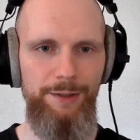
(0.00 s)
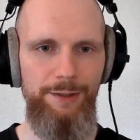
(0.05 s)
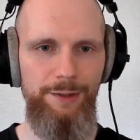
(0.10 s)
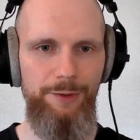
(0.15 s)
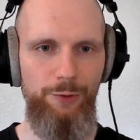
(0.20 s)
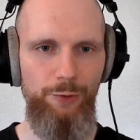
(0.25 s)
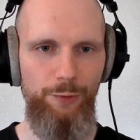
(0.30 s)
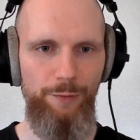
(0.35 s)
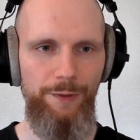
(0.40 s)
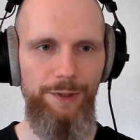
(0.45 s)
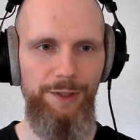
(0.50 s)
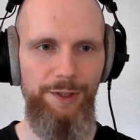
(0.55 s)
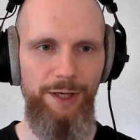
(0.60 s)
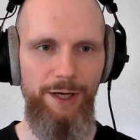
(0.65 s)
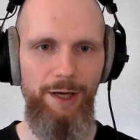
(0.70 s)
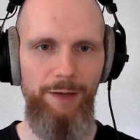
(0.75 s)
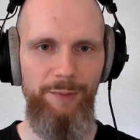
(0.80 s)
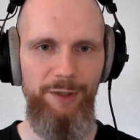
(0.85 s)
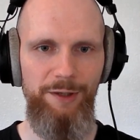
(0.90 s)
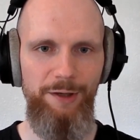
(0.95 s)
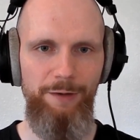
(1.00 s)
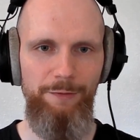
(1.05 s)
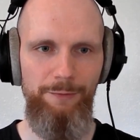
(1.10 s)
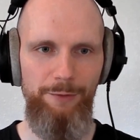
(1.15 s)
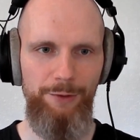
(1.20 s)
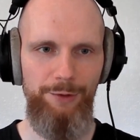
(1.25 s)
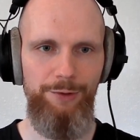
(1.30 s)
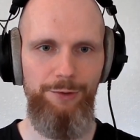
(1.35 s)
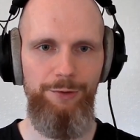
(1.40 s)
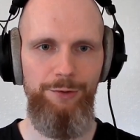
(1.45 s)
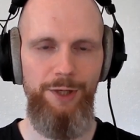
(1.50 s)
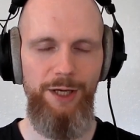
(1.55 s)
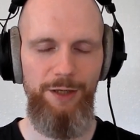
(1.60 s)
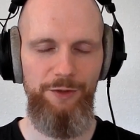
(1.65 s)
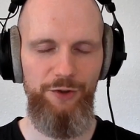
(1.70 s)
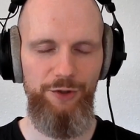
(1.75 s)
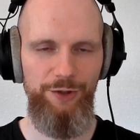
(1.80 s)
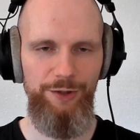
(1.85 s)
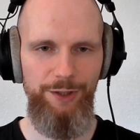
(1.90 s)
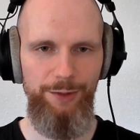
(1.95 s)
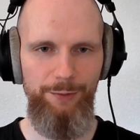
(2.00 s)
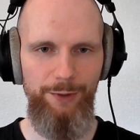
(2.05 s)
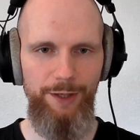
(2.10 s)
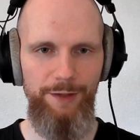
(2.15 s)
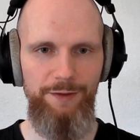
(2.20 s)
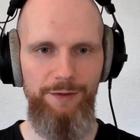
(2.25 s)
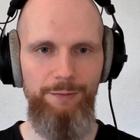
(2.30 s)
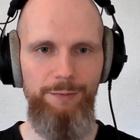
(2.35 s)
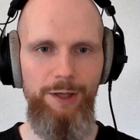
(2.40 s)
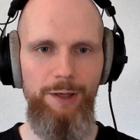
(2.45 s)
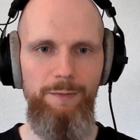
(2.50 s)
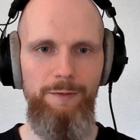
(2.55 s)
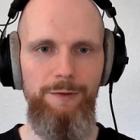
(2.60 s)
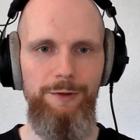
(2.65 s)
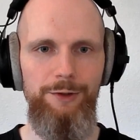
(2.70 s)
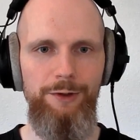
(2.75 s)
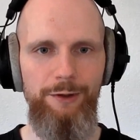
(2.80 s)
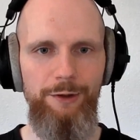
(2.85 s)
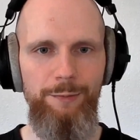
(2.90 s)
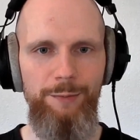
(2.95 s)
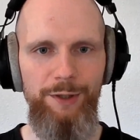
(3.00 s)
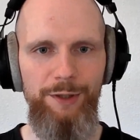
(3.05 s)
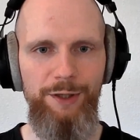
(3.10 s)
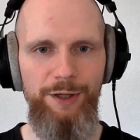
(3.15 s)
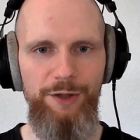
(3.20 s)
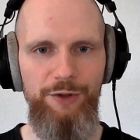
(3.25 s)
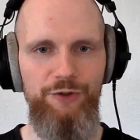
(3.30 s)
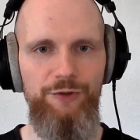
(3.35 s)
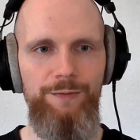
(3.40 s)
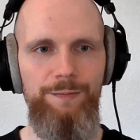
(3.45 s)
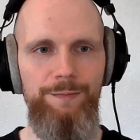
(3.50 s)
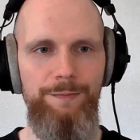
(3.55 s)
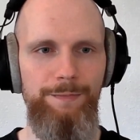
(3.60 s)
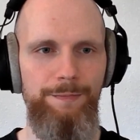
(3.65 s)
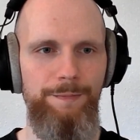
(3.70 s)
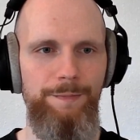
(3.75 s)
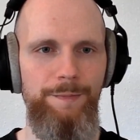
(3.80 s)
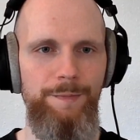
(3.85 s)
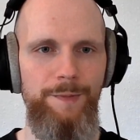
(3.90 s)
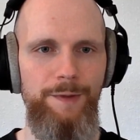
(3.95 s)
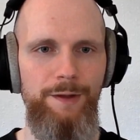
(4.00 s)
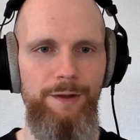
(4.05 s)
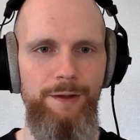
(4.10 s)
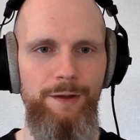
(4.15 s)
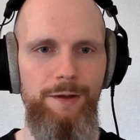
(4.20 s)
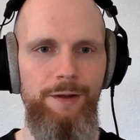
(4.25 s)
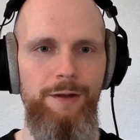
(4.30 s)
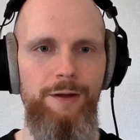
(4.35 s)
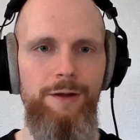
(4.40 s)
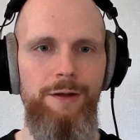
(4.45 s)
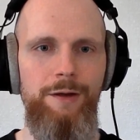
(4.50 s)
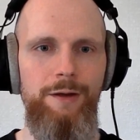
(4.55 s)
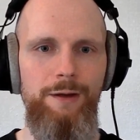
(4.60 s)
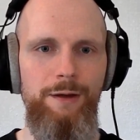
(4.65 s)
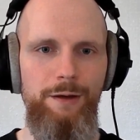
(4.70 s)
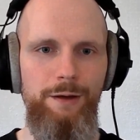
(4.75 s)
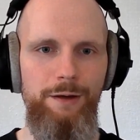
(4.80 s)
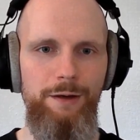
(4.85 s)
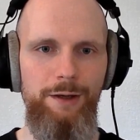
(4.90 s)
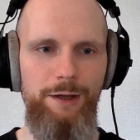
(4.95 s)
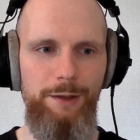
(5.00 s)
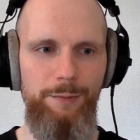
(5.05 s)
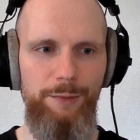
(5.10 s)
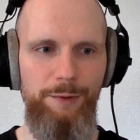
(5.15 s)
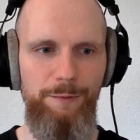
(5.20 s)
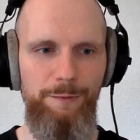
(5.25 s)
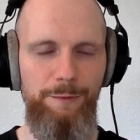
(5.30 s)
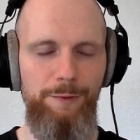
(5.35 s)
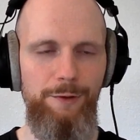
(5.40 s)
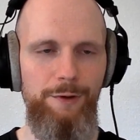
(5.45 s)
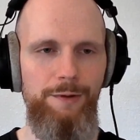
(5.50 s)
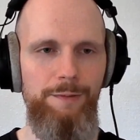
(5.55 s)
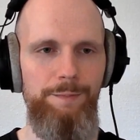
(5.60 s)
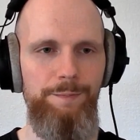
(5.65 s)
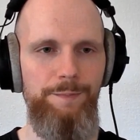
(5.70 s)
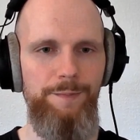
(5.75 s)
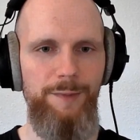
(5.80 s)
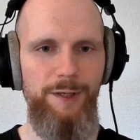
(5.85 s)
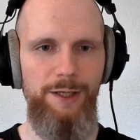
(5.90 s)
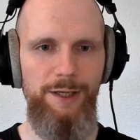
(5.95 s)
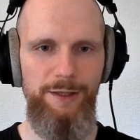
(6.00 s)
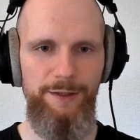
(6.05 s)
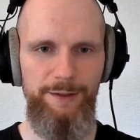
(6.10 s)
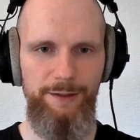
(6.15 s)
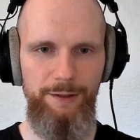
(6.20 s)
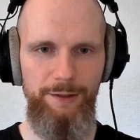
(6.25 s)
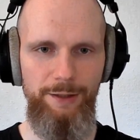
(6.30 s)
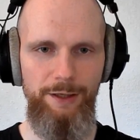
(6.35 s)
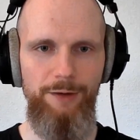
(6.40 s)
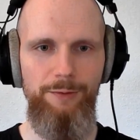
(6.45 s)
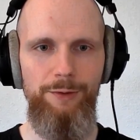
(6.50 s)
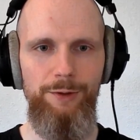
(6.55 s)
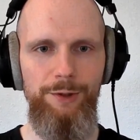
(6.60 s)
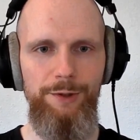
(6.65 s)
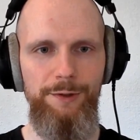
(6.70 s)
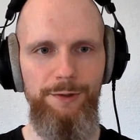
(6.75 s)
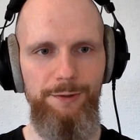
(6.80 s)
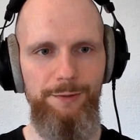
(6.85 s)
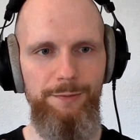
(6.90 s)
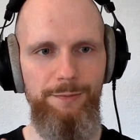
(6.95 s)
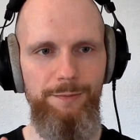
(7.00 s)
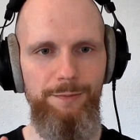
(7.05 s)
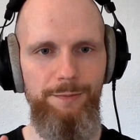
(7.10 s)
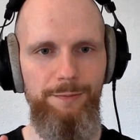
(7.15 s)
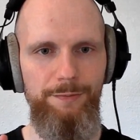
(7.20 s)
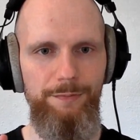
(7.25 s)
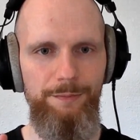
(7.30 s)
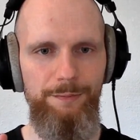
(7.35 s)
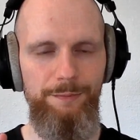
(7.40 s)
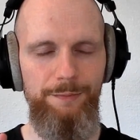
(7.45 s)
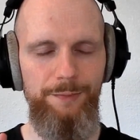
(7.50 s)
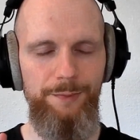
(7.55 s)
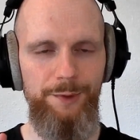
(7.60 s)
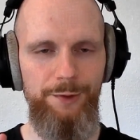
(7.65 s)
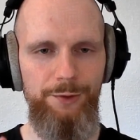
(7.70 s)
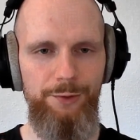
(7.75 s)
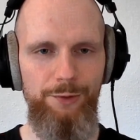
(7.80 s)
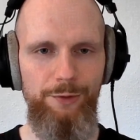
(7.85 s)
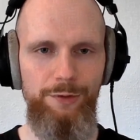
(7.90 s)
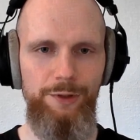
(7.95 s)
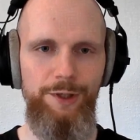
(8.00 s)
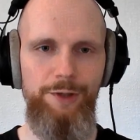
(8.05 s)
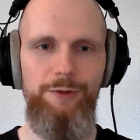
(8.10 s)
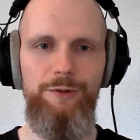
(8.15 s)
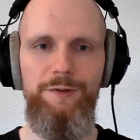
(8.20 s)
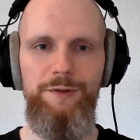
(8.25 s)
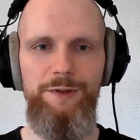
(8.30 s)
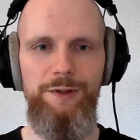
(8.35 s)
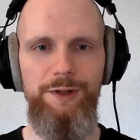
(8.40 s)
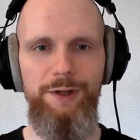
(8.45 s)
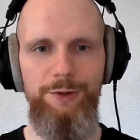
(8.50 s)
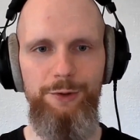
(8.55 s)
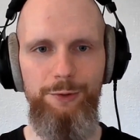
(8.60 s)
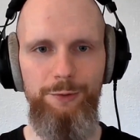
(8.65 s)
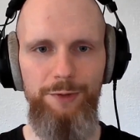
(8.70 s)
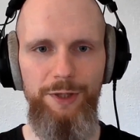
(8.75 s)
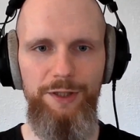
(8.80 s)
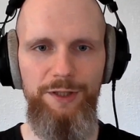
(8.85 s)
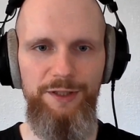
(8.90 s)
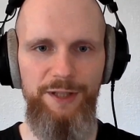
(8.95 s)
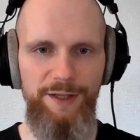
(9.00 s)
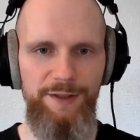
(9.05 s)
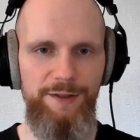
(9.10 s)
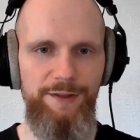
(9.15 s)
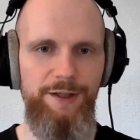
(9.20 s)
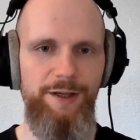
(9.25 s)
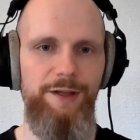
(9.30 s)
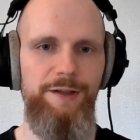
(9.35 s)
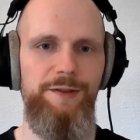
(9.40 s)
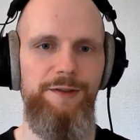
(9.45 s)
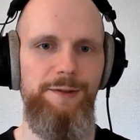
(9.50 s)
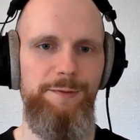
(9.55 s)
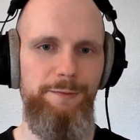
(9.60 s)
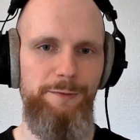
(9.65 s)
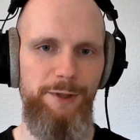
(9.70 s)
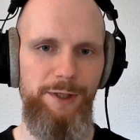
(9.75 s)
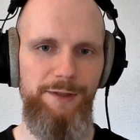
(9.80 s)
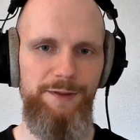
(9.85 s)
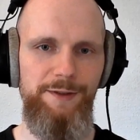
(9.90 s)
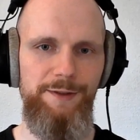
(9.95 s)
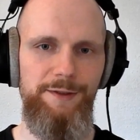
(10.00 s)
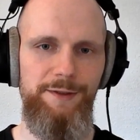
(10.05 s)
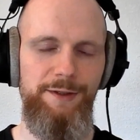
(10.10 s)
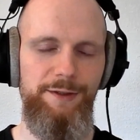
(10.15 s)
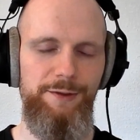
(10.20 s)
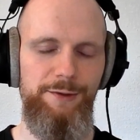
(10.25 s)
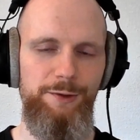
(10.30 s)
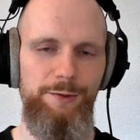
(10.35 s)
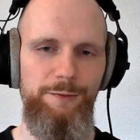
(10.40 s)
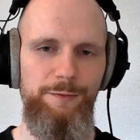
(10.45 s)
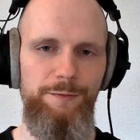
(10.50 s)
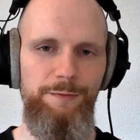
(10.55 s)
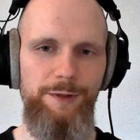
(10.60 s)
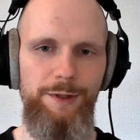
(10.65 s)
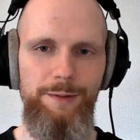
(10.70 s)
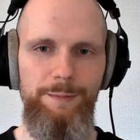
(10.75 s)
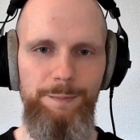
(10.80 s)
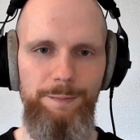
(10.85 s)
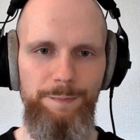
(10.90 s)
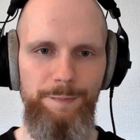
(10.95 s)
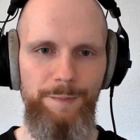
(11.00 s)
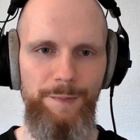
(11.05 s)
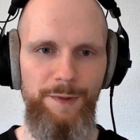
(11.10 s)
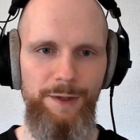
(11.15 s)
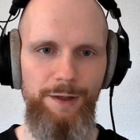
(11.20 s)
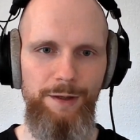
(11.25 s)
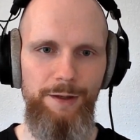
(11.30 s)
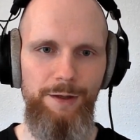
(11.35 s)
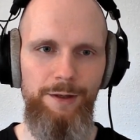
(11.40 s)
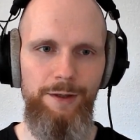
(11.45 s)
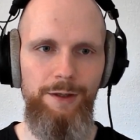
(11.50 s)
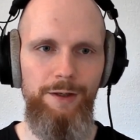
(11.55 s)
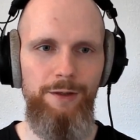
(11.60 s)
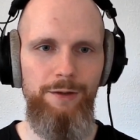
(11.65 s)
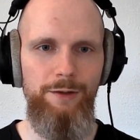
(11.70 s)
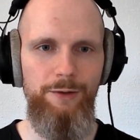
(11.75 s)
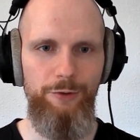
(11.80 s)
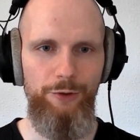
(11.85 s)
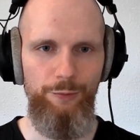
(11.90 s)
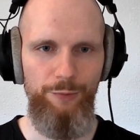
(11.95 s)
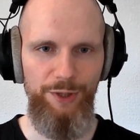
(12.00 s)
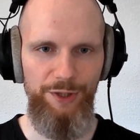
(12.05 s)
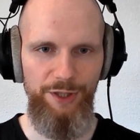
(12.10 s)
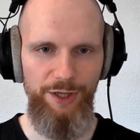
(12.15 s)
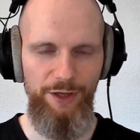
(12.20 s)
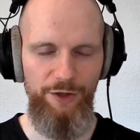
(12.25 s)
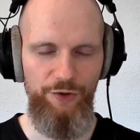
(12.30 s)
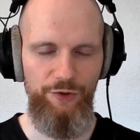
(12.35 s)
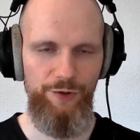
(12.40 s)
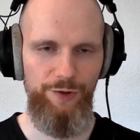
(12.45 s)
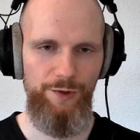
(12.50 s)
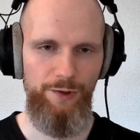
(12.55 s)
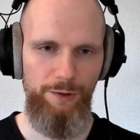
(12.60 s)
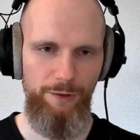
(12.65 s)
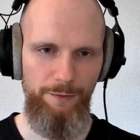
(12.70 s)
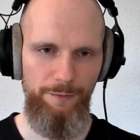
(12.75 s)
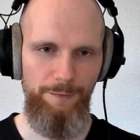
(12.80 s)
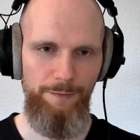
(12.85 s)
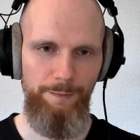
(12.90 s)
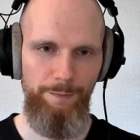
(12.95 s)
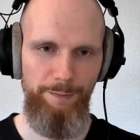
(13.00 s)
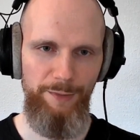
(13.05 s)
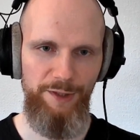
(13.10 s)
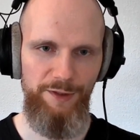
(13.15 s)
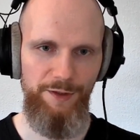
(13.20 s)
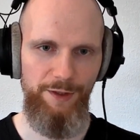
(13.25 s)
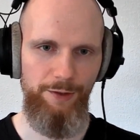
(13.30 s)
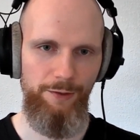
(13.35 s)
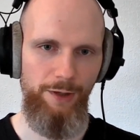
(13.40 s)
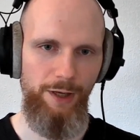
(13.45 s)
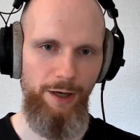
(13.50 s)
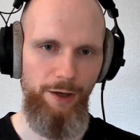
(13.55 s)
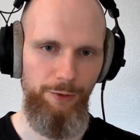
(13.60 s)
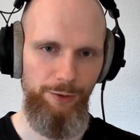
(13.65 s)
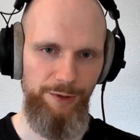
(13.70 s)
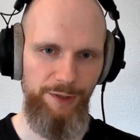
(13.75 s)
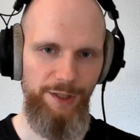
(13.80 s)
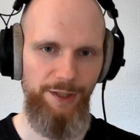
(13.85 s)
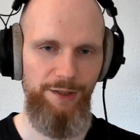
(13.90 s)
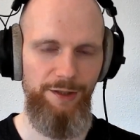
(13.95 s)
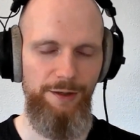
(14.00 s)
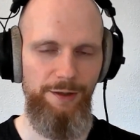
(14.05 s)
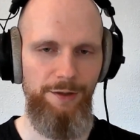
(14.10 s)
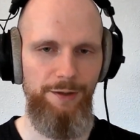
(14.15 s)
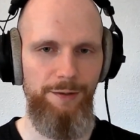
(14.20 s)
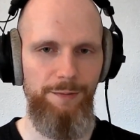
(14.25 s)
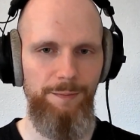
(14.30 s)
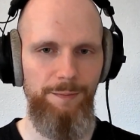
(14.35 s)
took the time and effort to actually write some helpful documentation. And number 4, lastly, I would strongly consider to read test cases for existing software. Documentation is often missing or outdated,